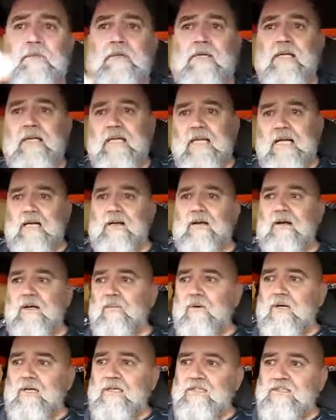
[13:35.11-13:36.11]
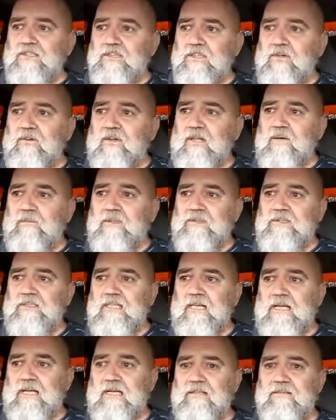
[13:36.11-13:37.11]
But anyhow, I wanted to share that with
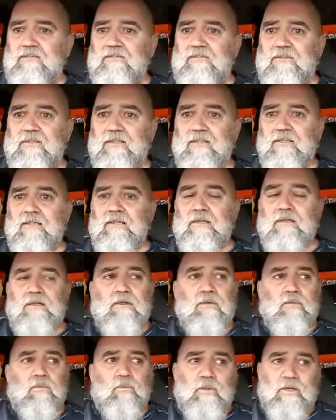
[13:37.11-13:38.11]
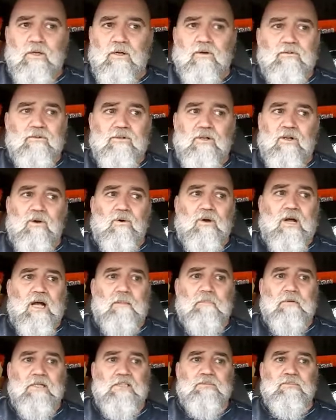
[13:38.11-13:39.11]
you guys. We don't know
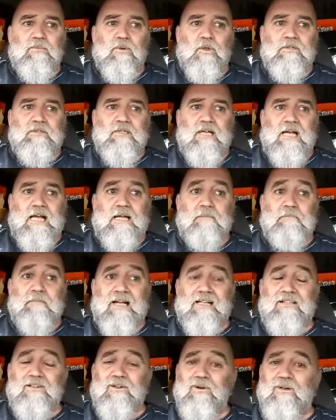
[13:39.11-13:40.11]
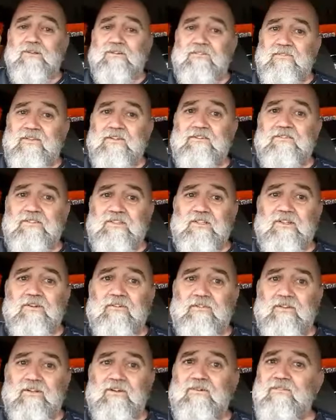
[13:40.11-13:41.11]
how much more time. I know it's this
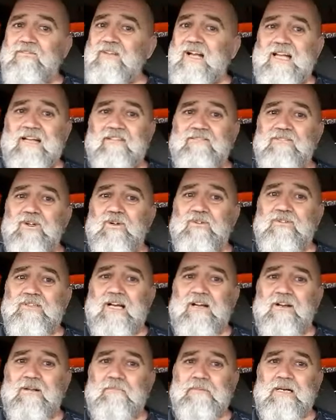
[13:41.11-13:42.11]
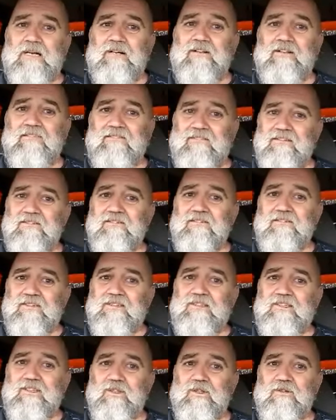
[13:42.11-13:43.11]
year, though. I have no doubt about it. This is
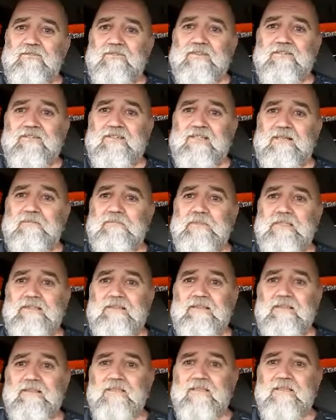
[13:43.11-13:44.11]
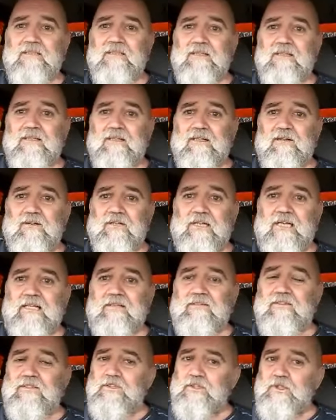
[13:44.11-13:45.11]
the year of his coming.
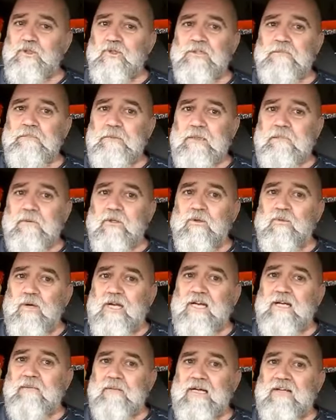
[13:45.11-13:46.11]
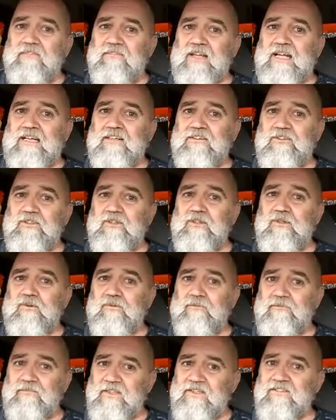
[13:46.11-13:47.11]
Okay, the Jewish people are right about that,
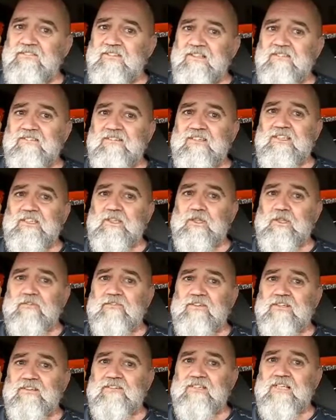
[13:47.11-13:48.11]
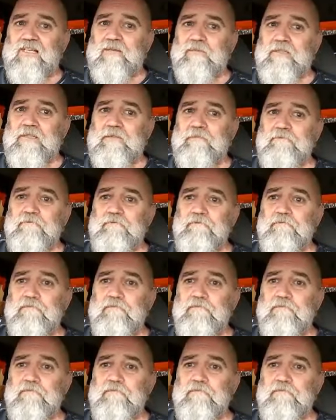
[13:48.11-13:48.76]
too. This is the year of his coming.